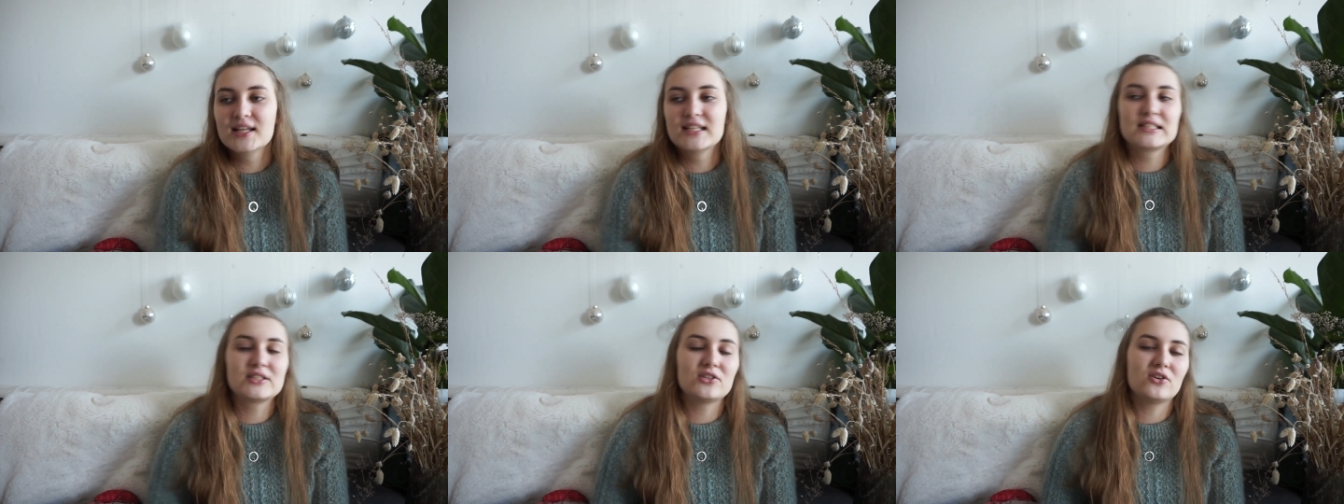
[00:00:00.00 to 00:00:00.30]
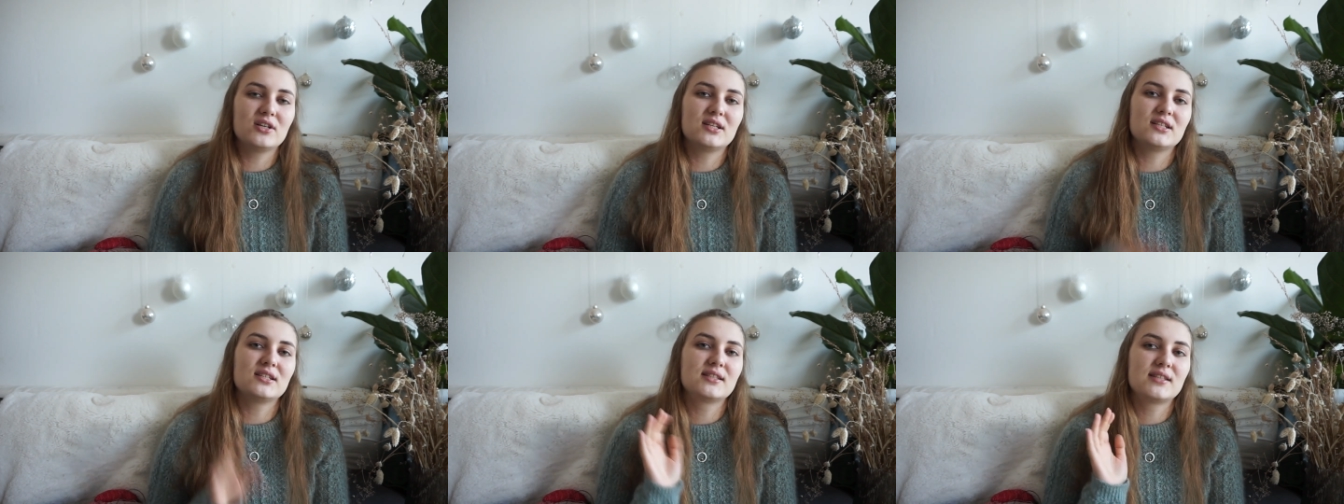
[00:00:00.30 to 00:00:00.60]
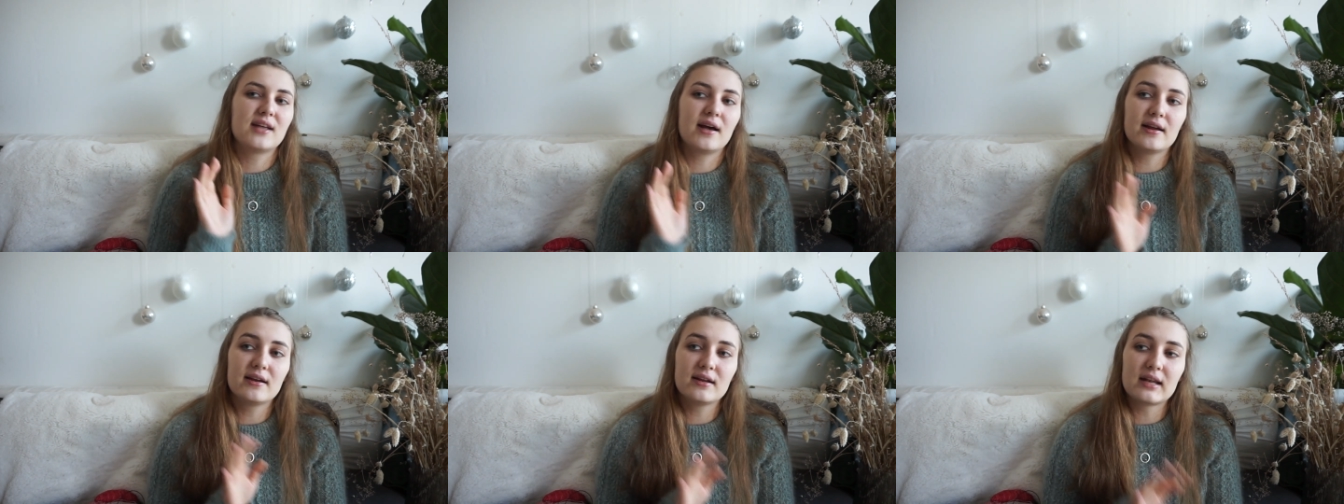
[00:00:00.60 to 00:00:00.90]
So I
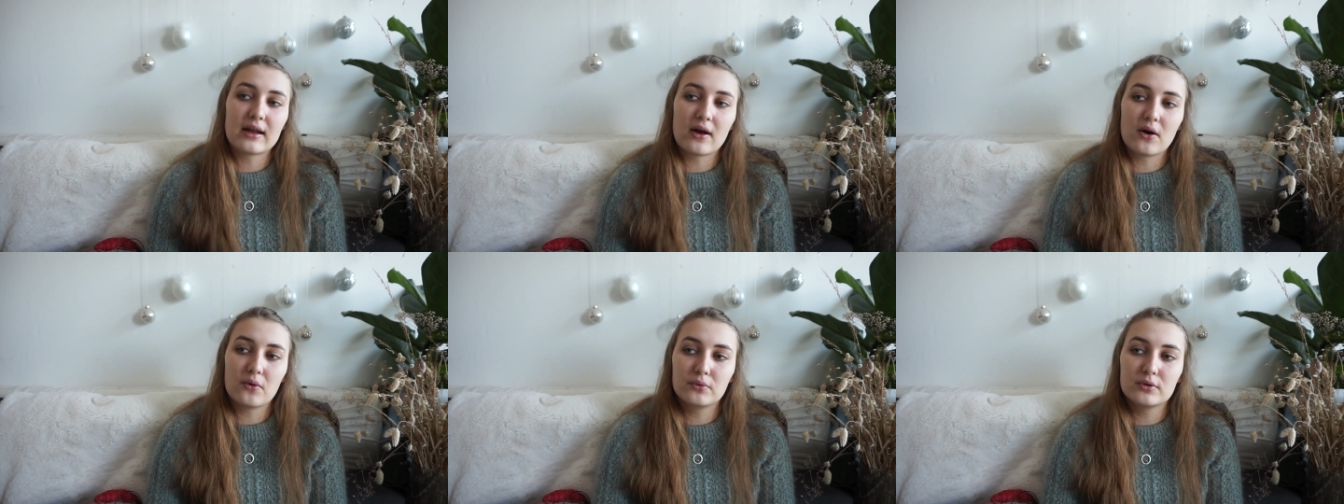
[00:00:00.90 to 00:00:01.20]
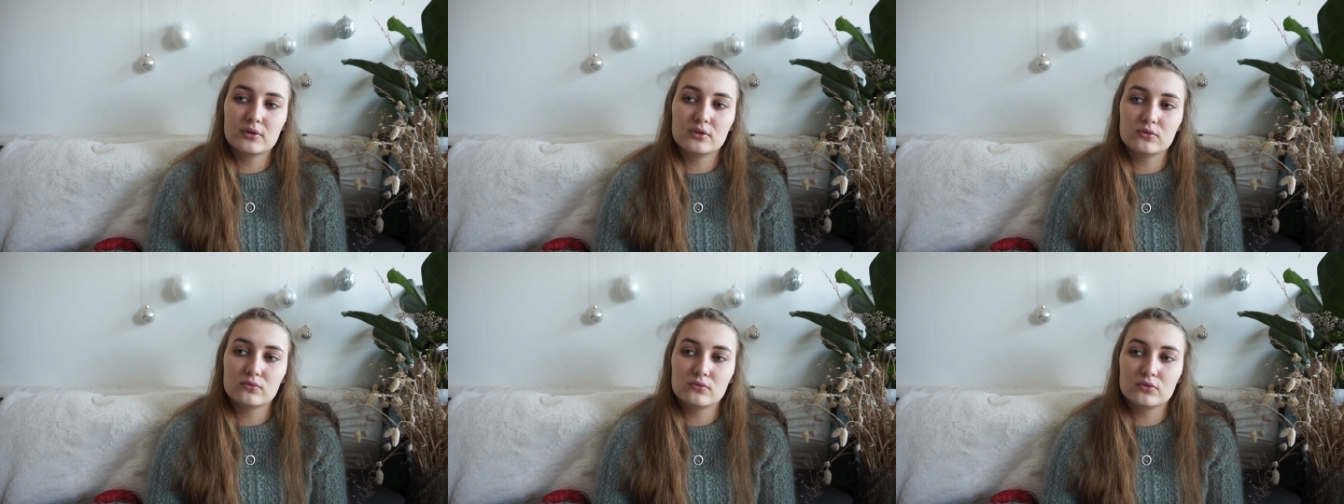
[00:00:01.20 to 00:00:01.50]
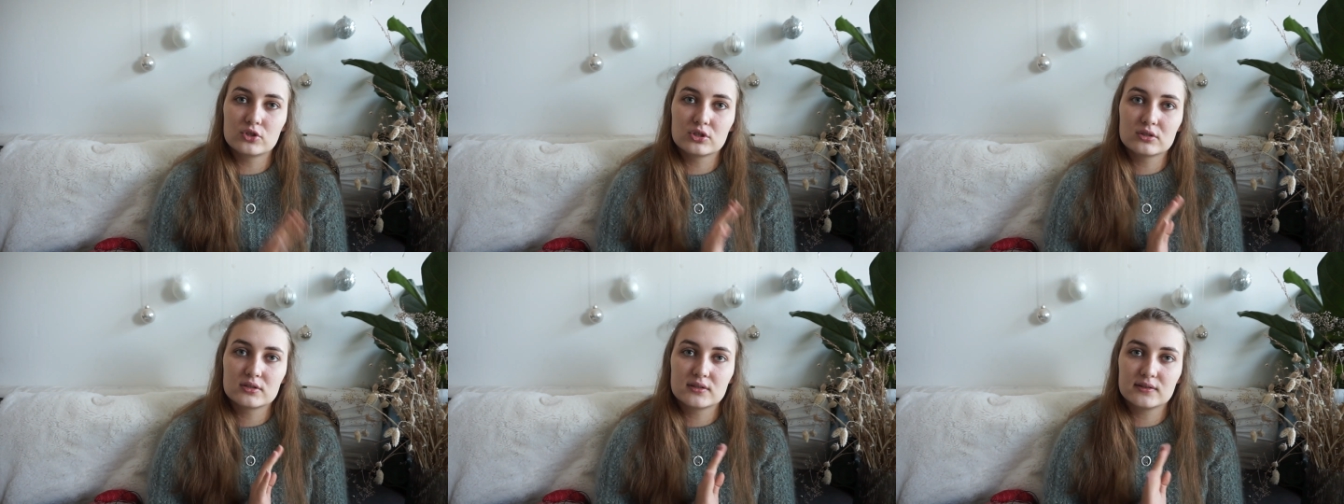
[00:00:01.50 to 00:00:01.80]
decided I would do
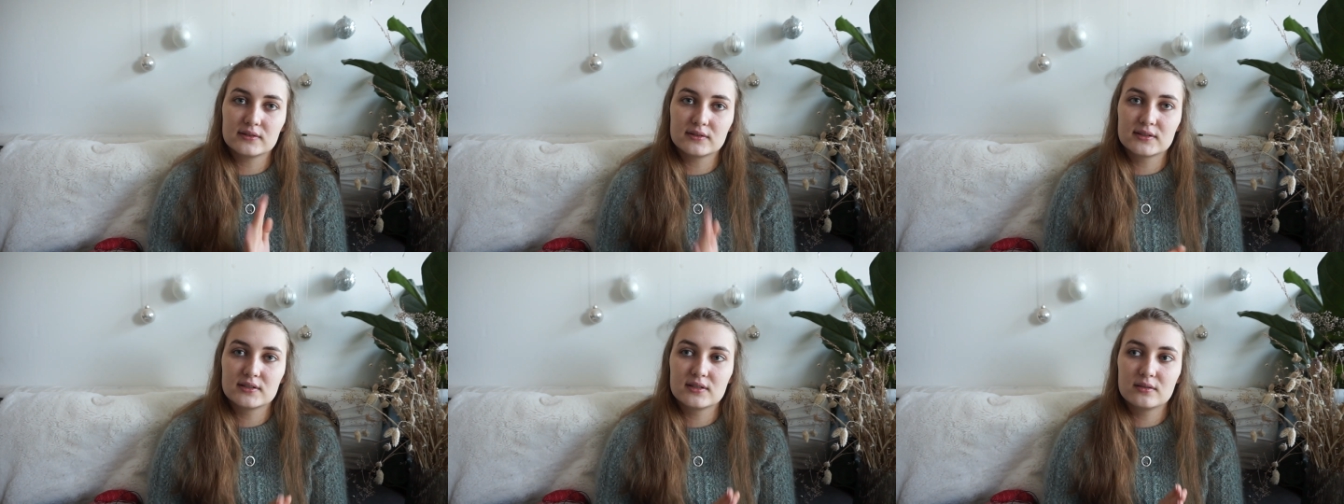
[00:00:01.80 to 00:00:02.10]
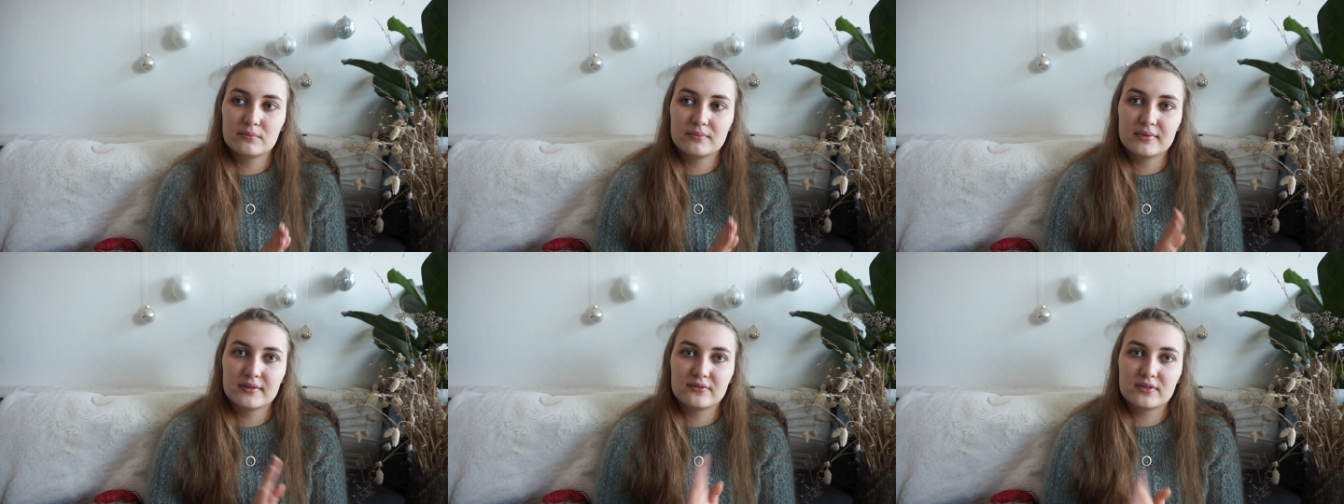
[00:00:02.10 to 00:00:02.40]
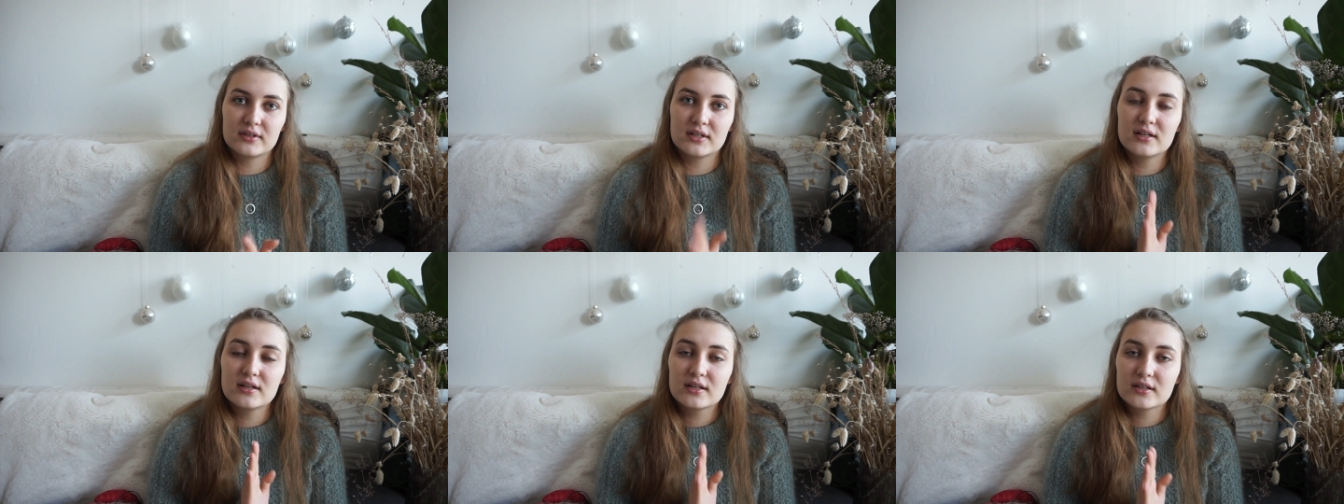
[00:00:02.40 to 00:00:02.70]
just a simple
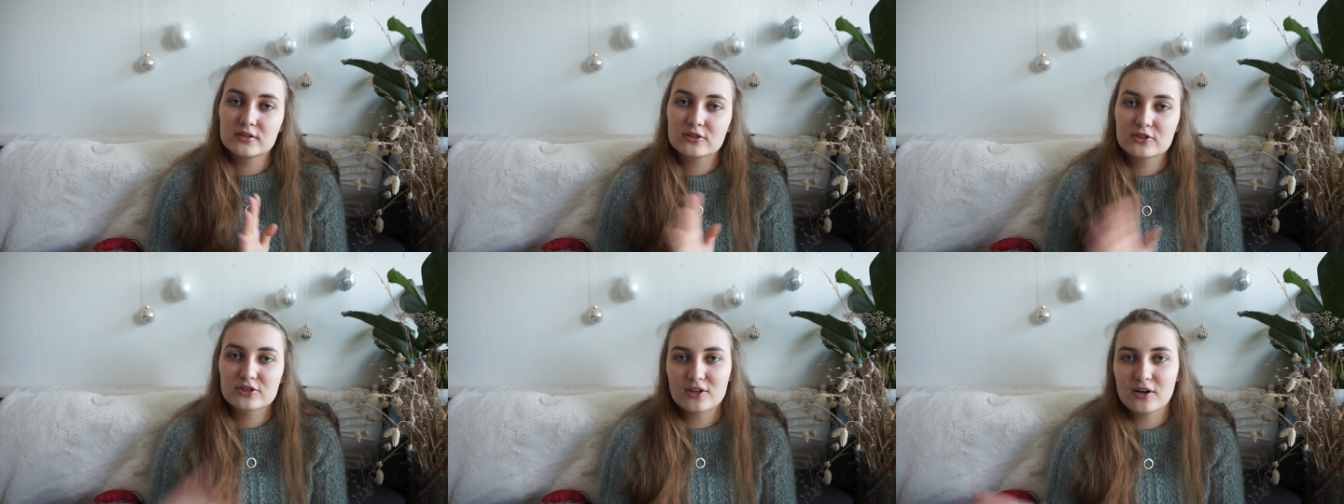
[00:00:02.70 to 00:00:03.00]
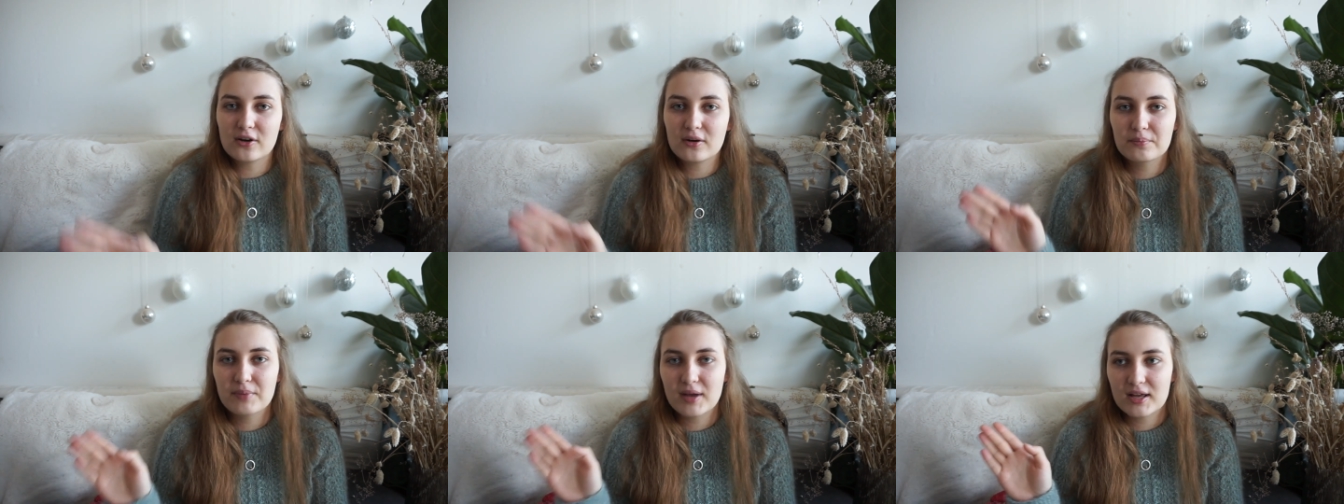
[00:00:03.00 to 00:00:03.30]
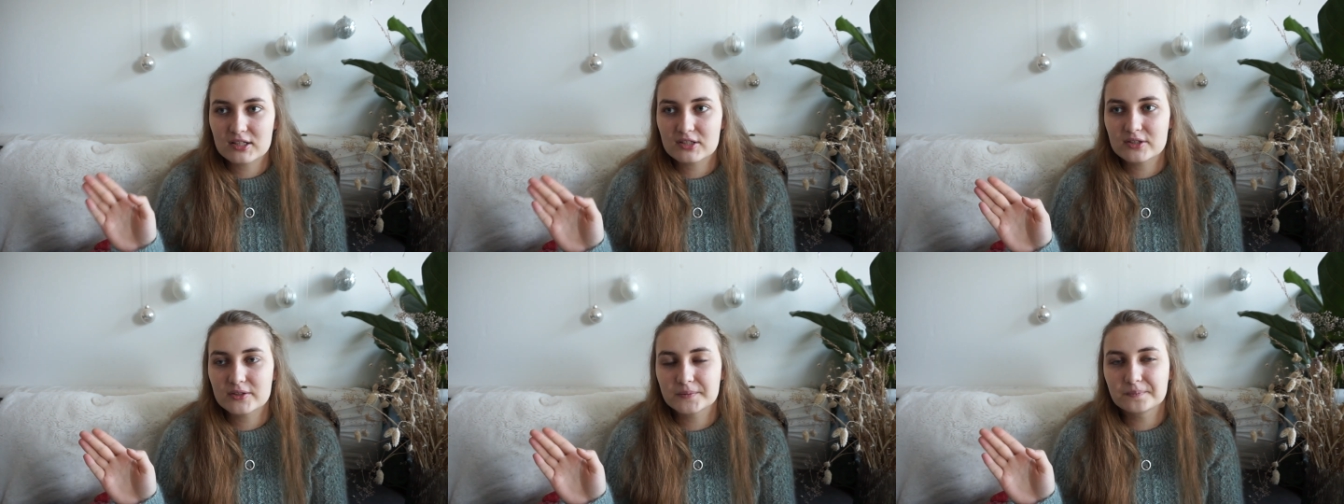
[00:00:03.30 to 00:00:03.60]
vanilla sock
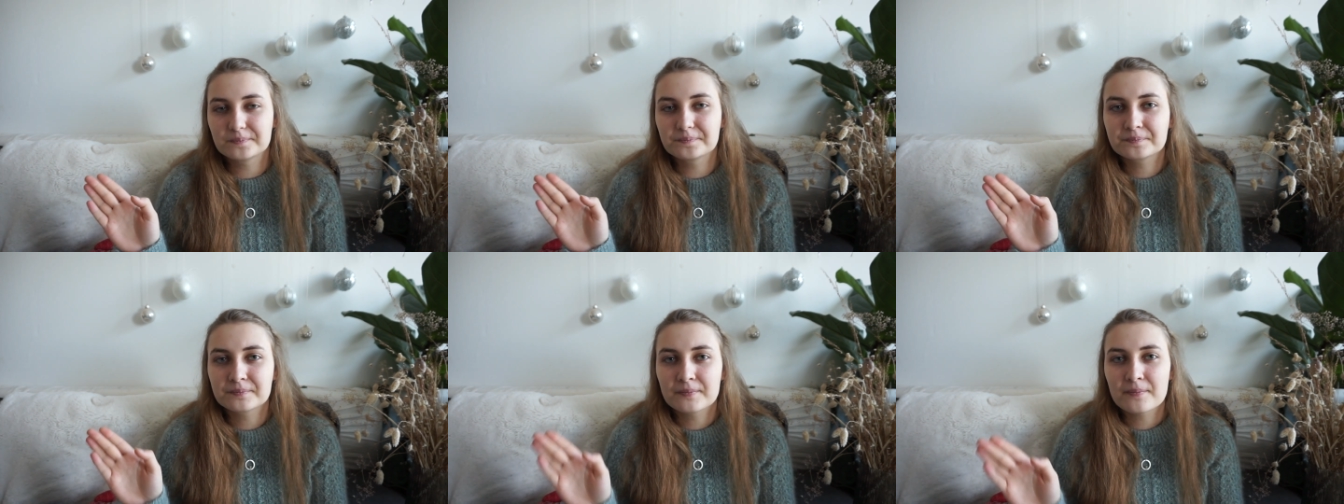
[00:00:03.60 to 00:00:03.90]
pattern